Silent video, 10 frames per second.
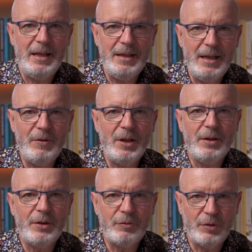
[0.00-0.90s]
never
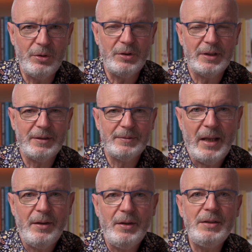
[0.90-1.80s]
the fruit.
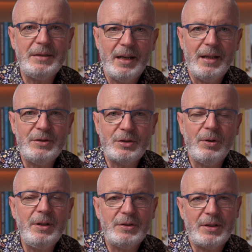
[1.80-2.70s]
These days,
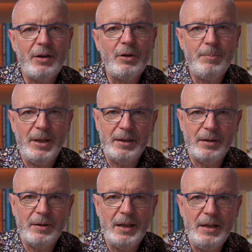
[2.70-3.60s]
green scarab
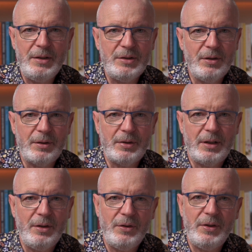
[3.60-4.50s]
beetle is not
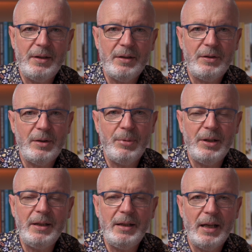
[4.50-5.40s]
considered to
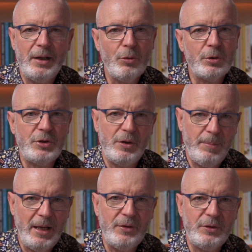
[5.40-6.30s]
be an orchard
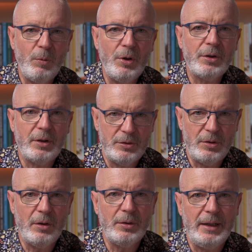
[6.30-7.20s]
pest worth
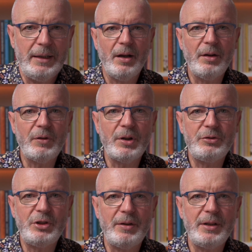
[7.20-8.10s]
controlling. I've got a
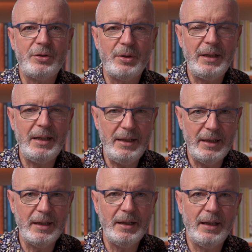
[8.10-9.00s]
cherry tree
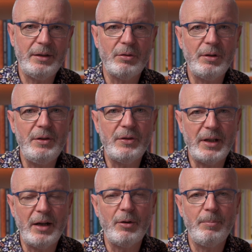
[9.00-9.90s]
here, and green
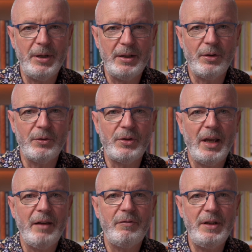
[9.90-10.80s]
scarab beetles
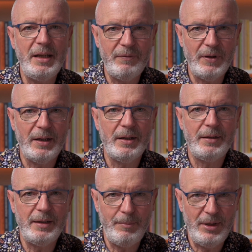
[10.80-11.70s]
have never
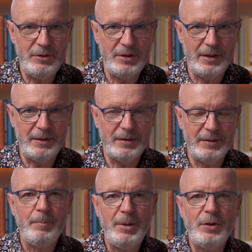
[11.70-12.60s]
damaged it,
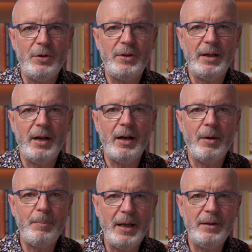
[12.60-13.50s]
because there are
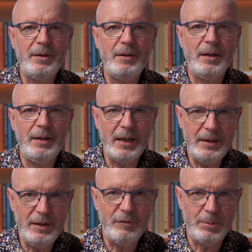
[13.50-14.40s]
abundant
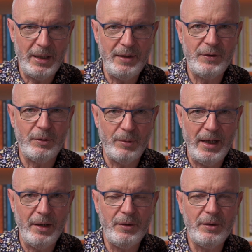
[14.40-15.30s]
native plants
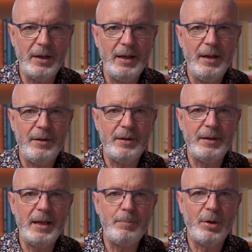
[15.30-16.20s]
around that
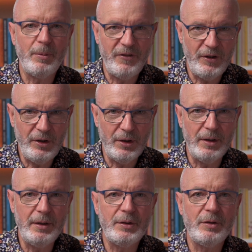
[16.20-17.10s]
they
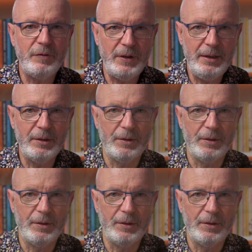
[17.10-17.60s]
prefer to feed